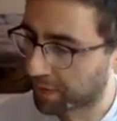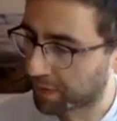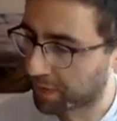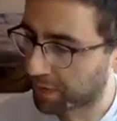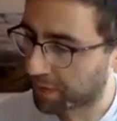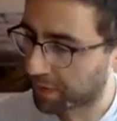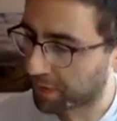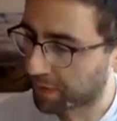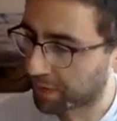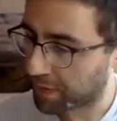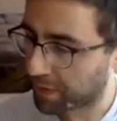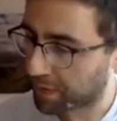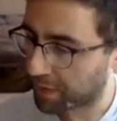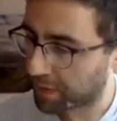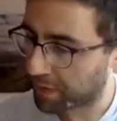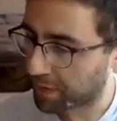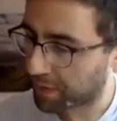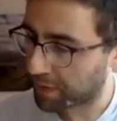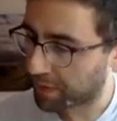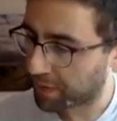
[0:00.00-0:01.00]

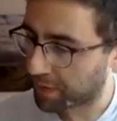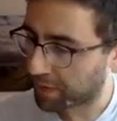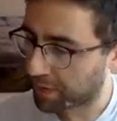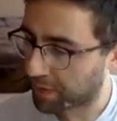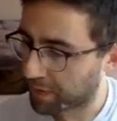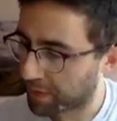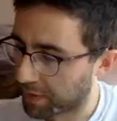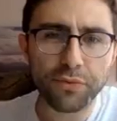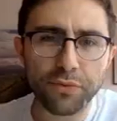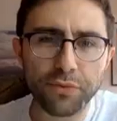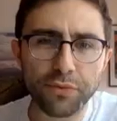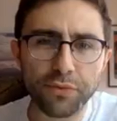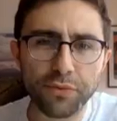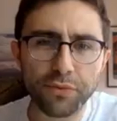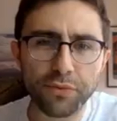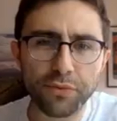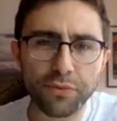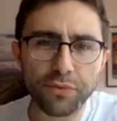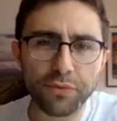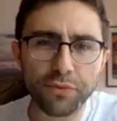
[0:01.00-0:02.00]
Exponential
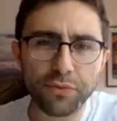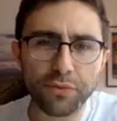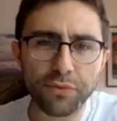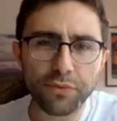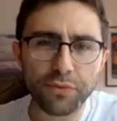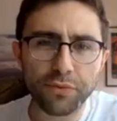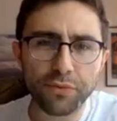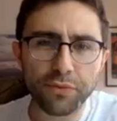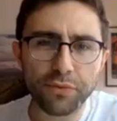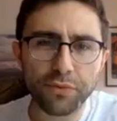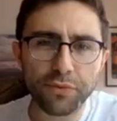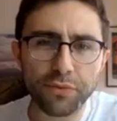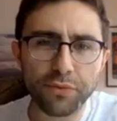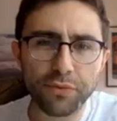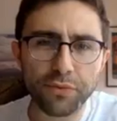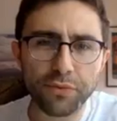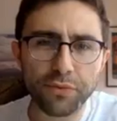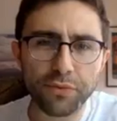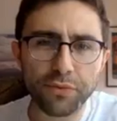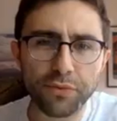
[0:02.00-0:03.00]
snowball
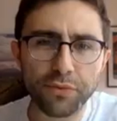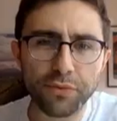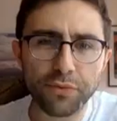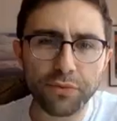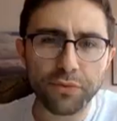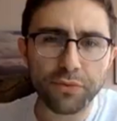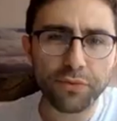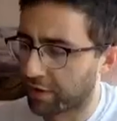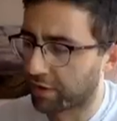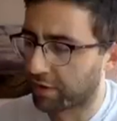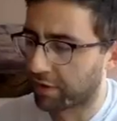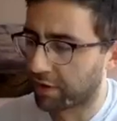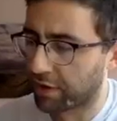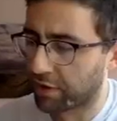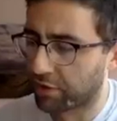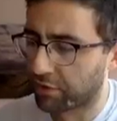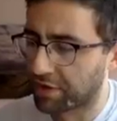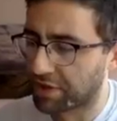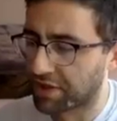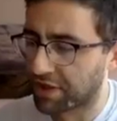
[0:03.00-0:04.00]
with ever
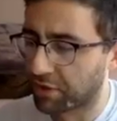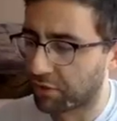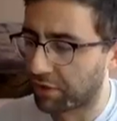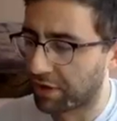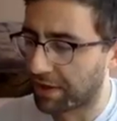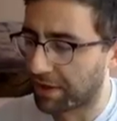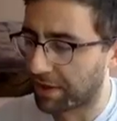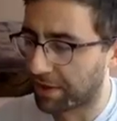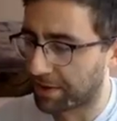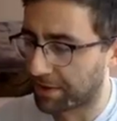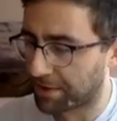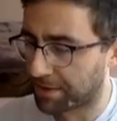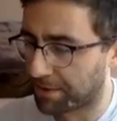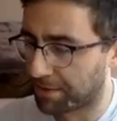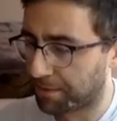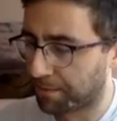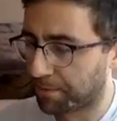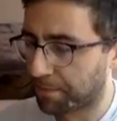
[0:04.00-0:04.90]
increasing radius.